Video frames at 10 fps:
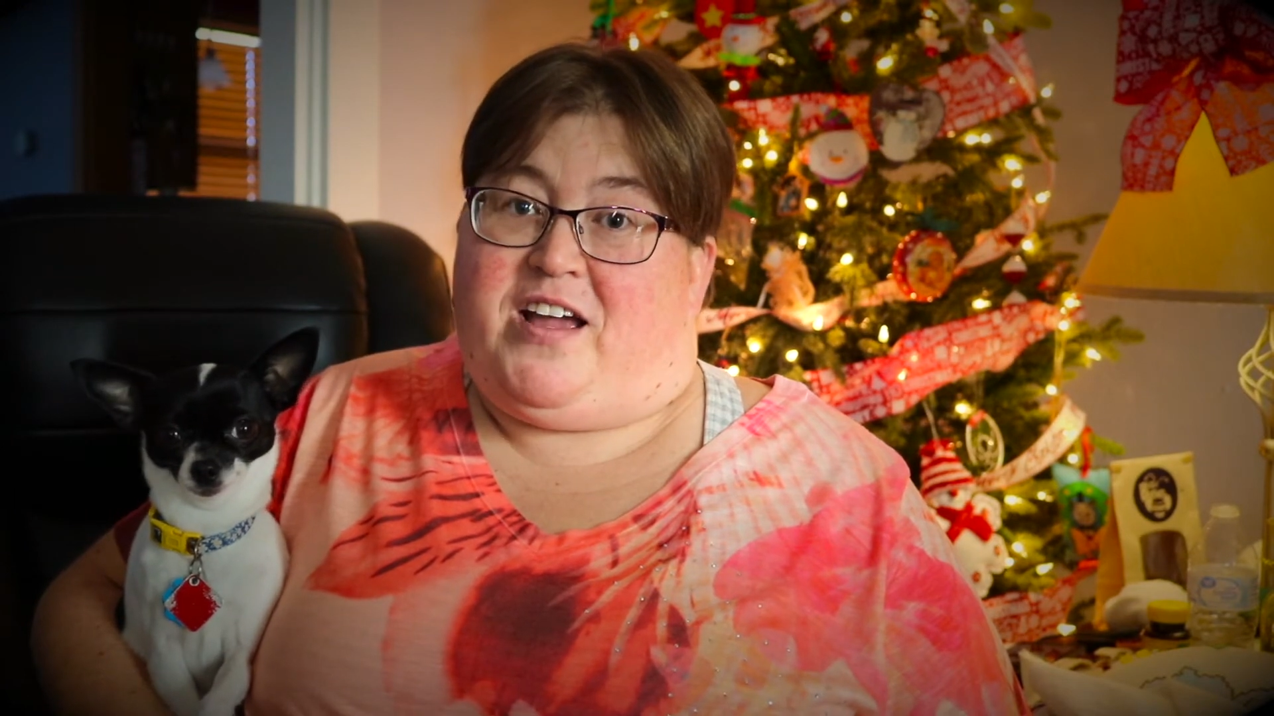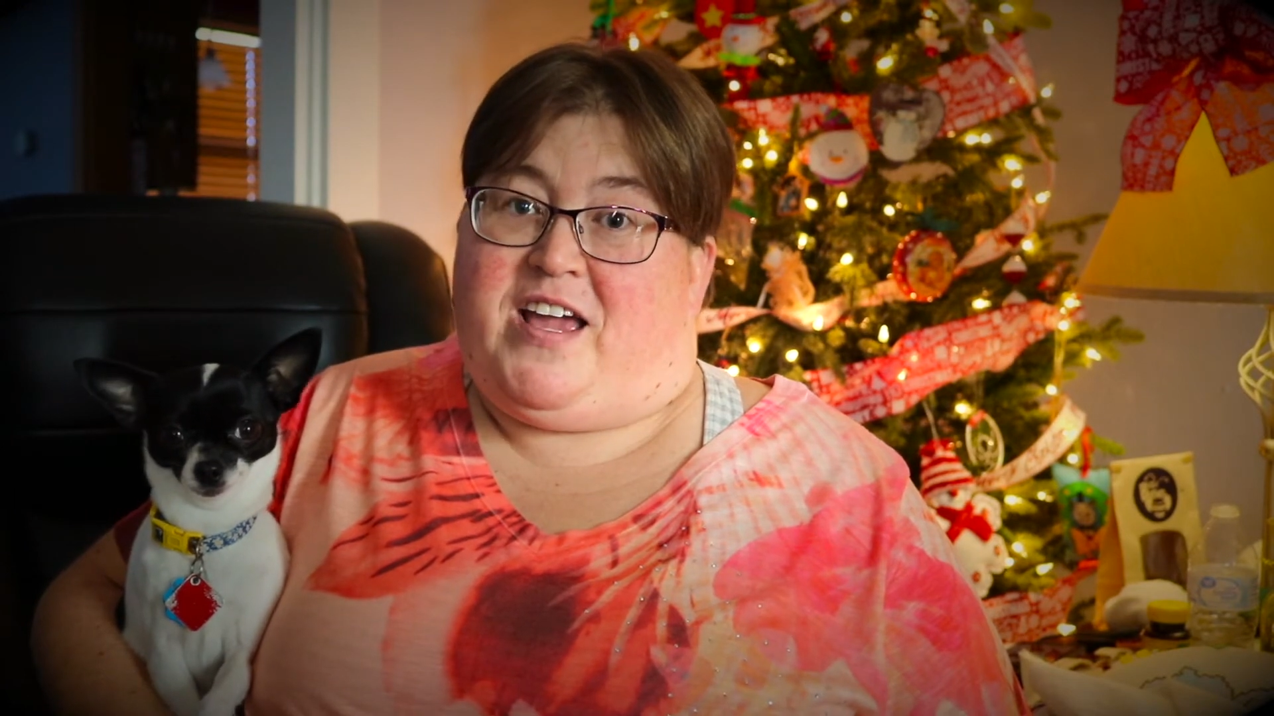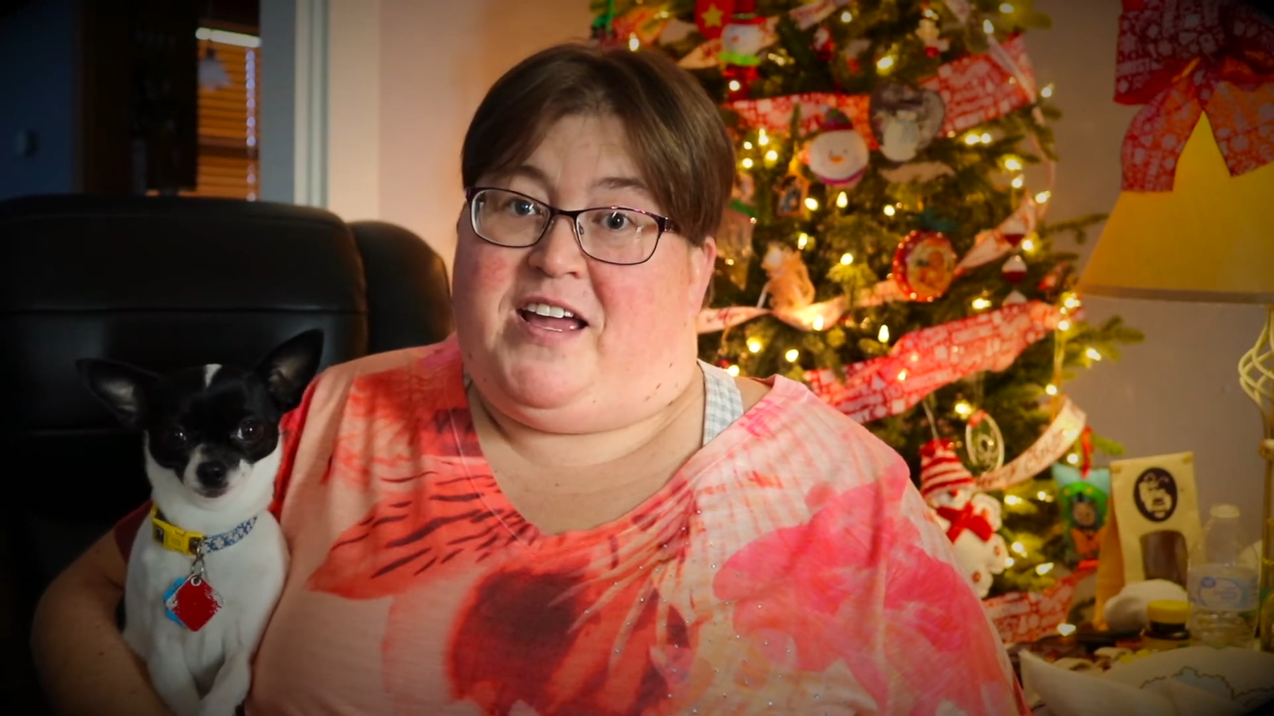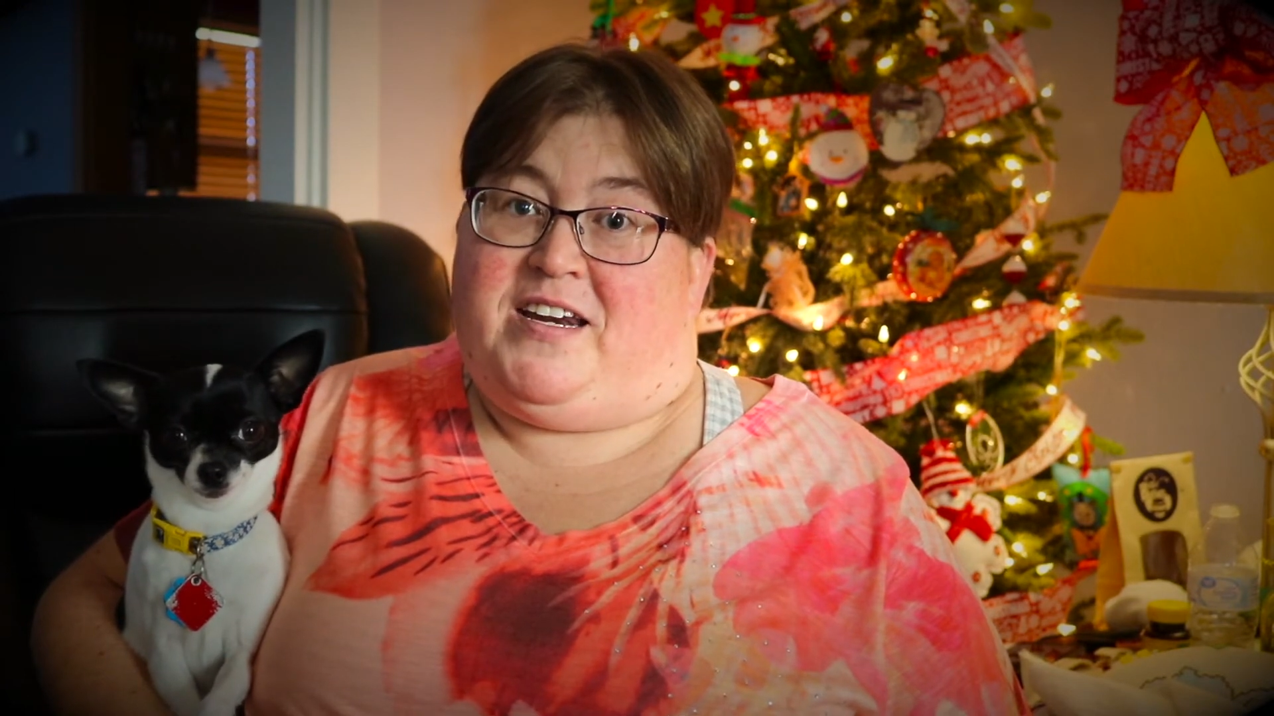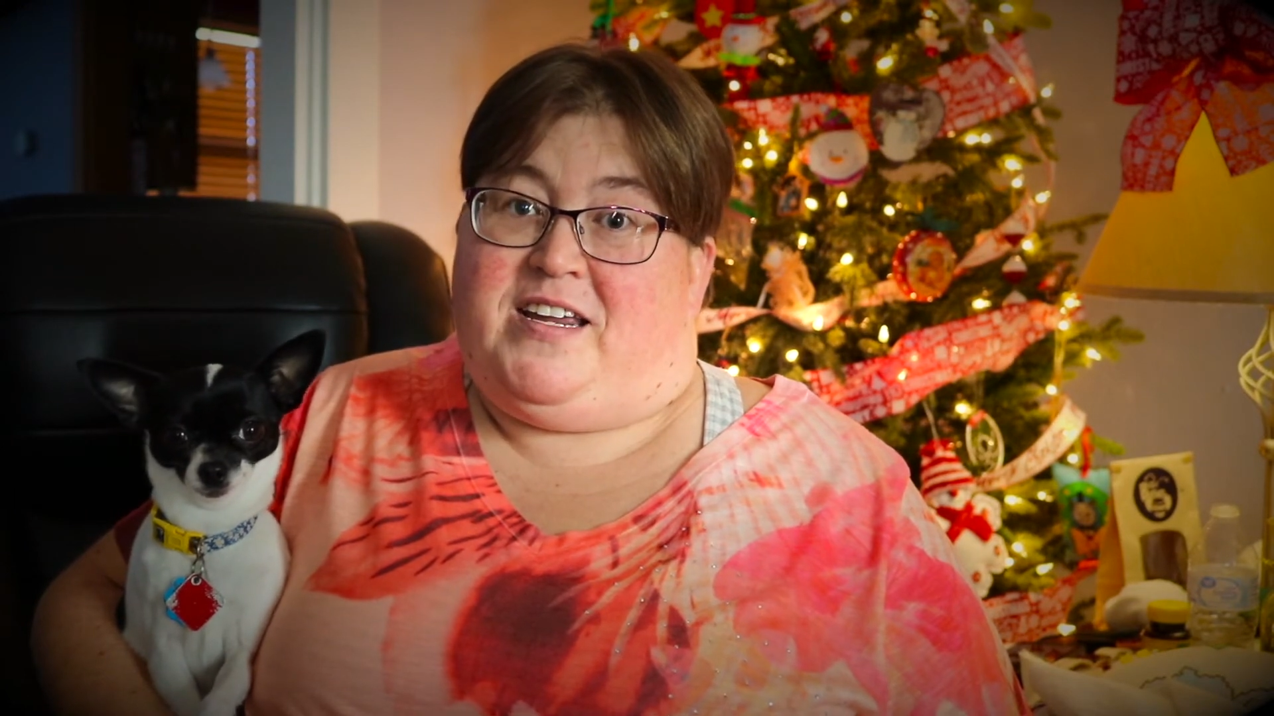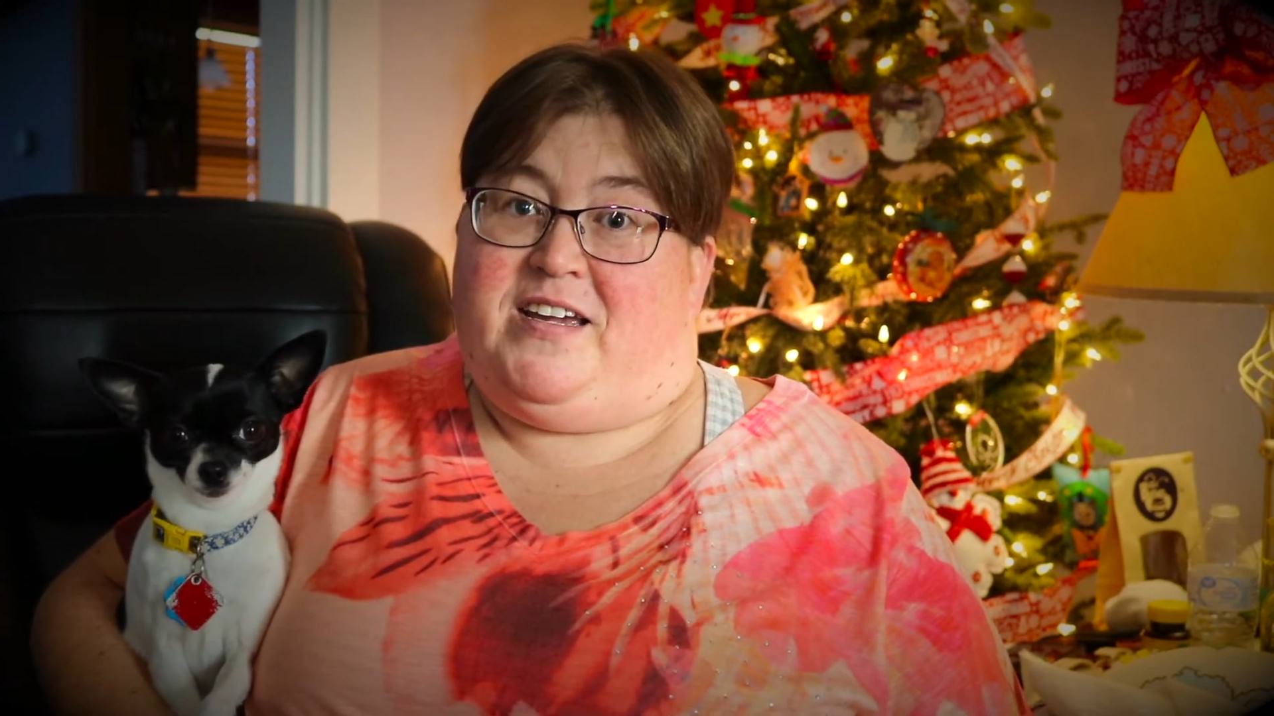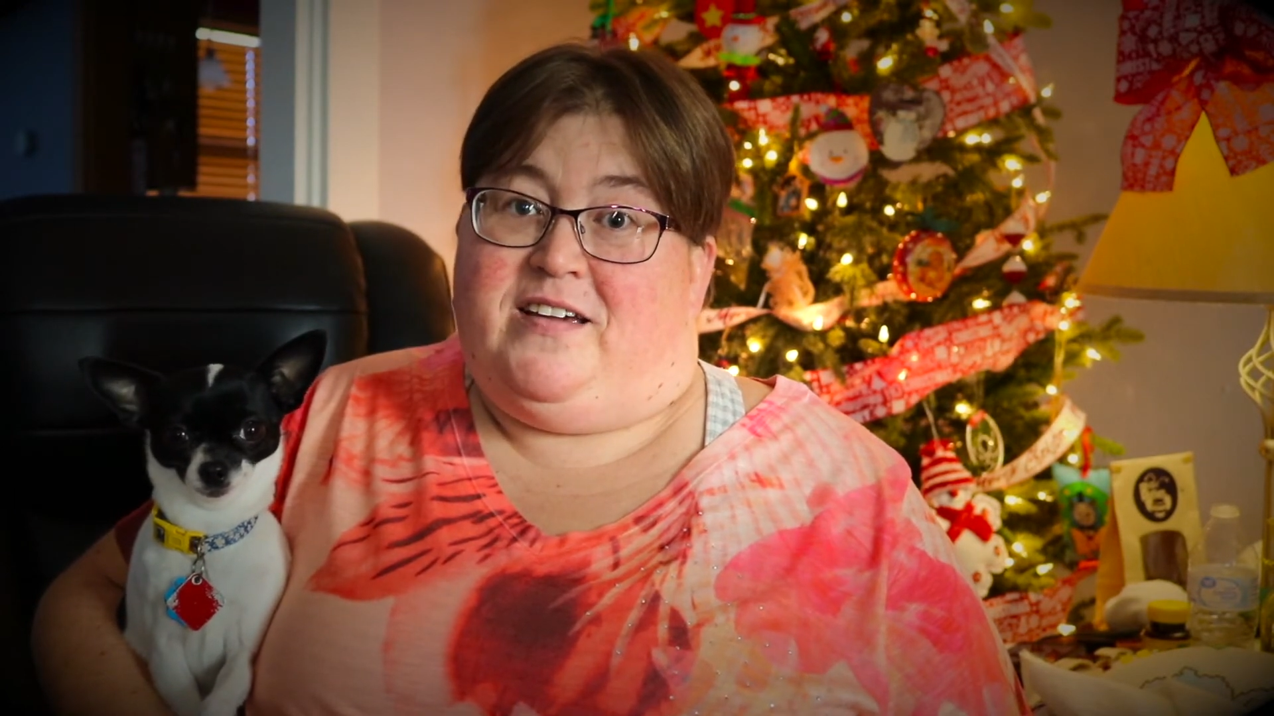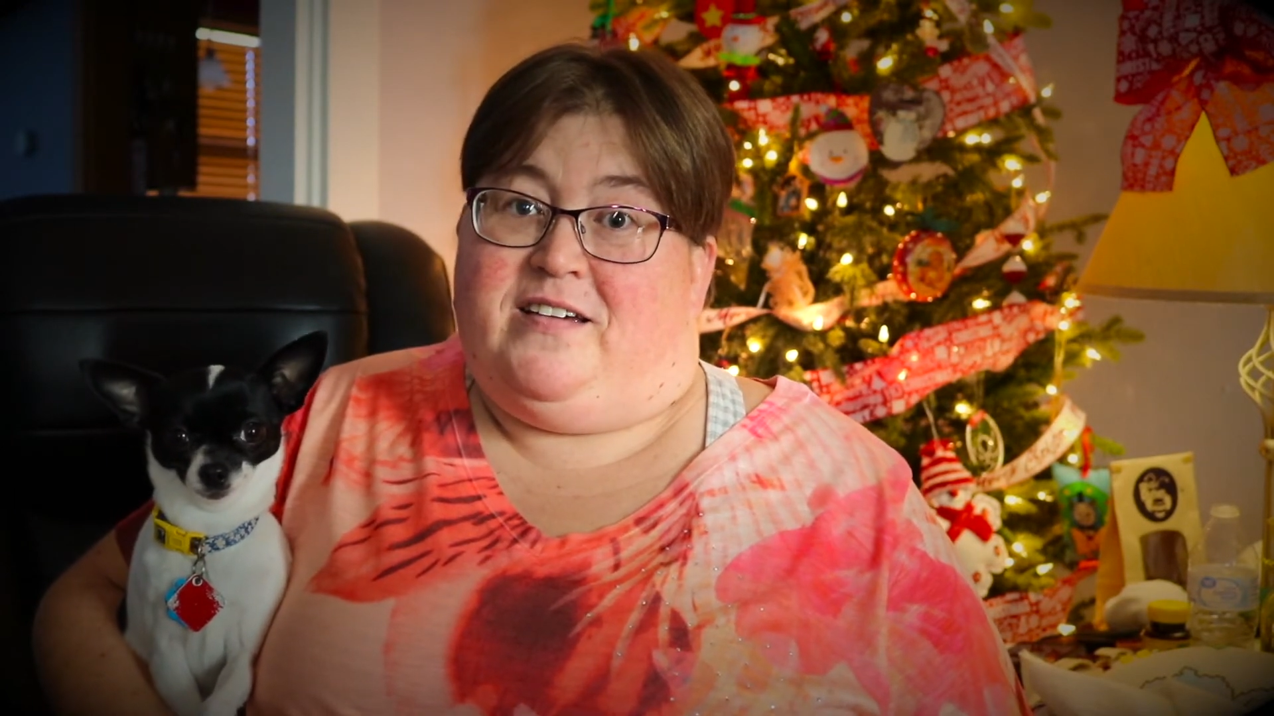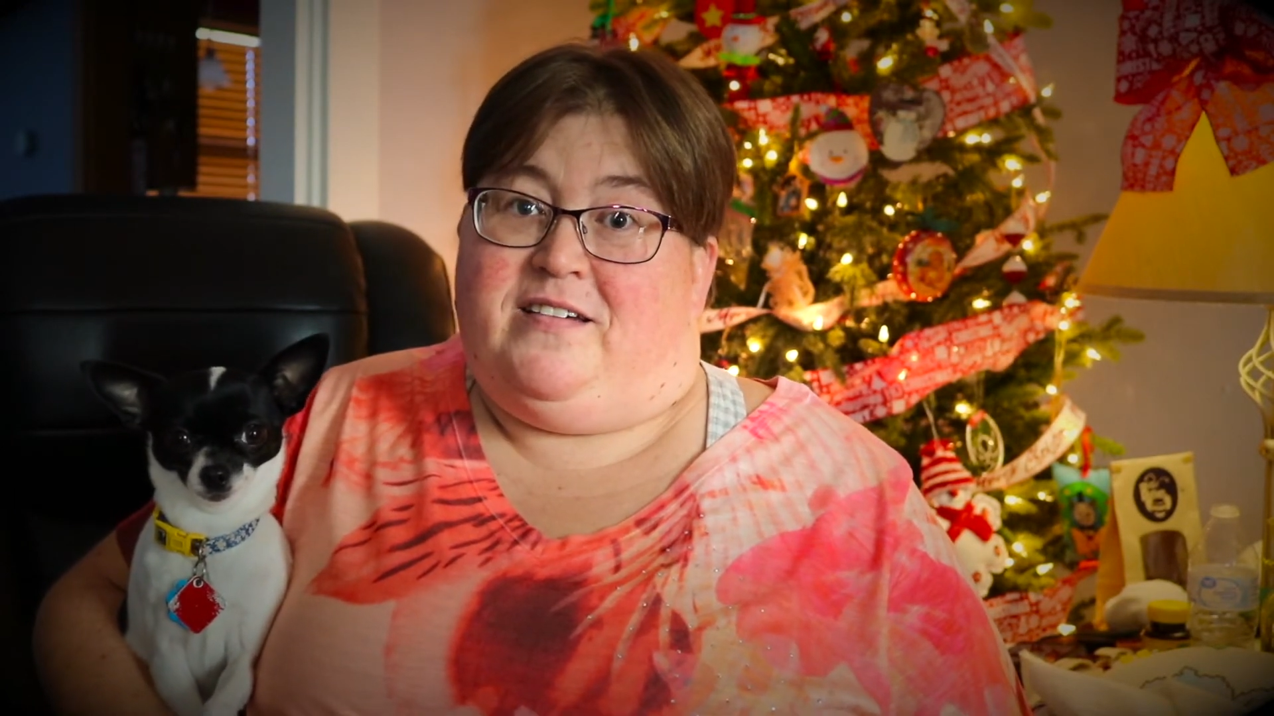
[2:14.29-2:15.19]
candy.